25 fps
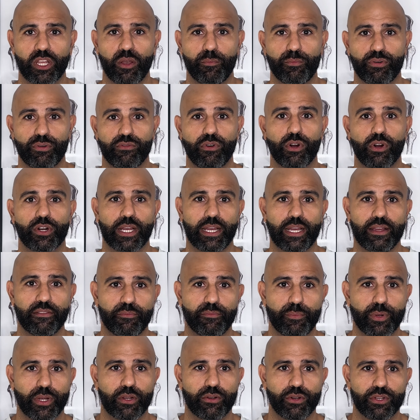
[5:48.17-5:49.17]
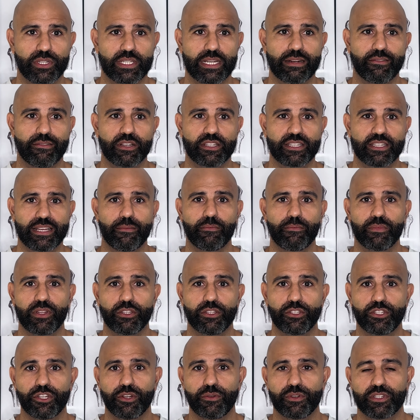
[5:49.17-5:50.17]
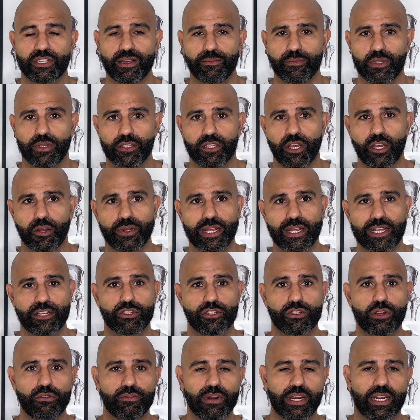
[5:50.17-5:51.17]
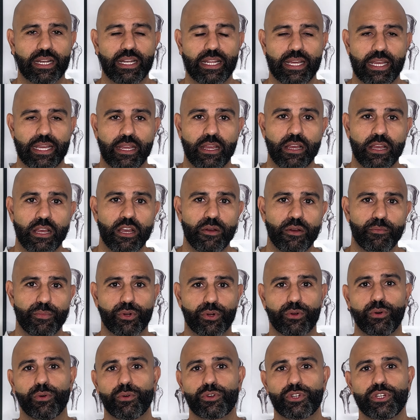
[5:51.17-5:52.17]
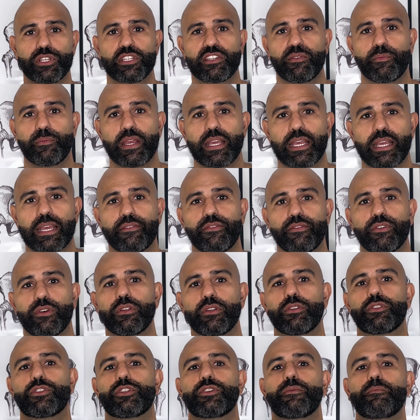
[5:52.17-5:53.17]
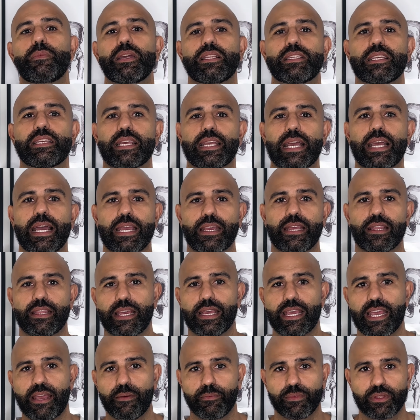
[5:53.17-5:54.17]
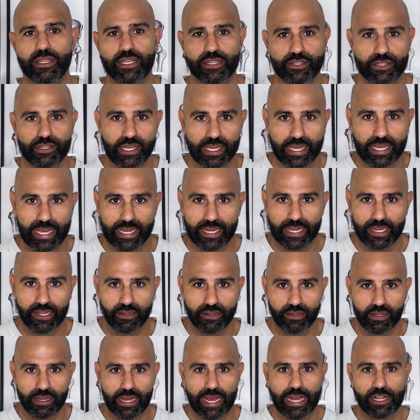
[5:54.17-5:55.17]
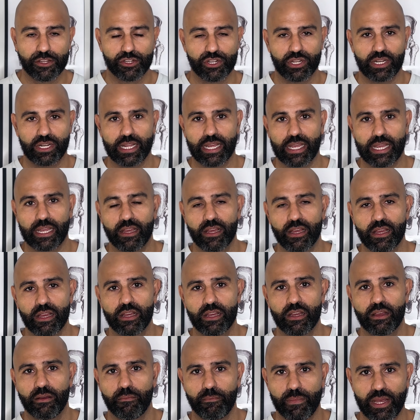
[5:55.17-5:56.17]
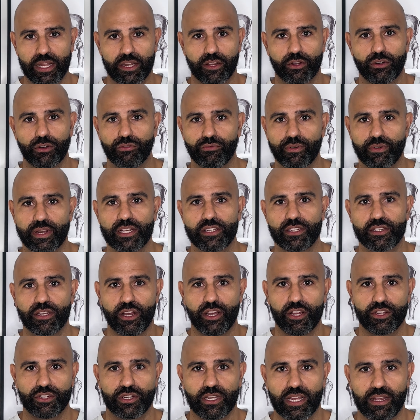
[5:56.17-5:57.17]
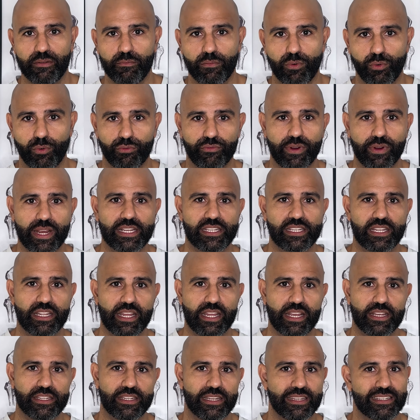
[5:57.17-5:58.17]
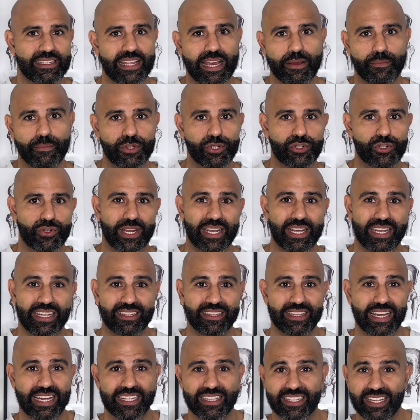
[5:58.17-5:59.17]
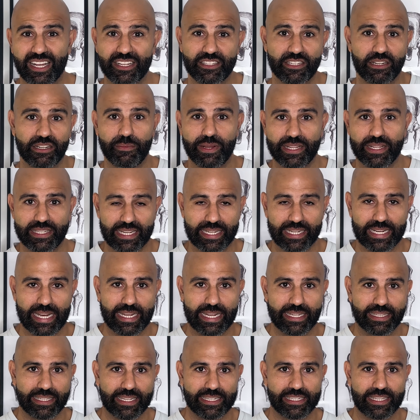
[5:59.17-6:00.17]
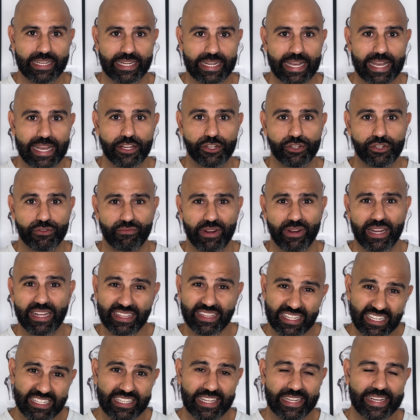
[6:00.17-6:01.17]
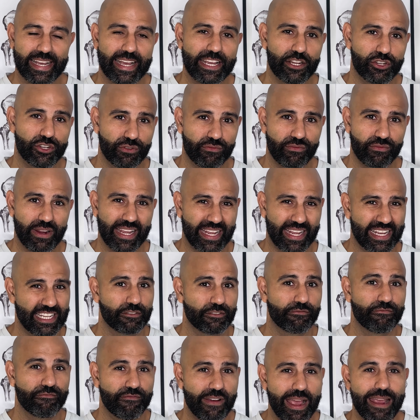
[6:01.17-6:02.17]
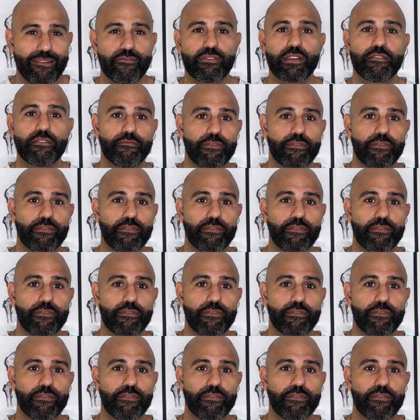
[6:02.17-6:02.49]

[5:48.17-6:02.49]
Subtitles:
prerogative, because there are some that do, some that don't. Historically, precautions have been given to mitigate the hip dislocating. And actually, medical research in more recent years has demonstrated that doesn't mitigate dislocation rate. Dislocation rate is very,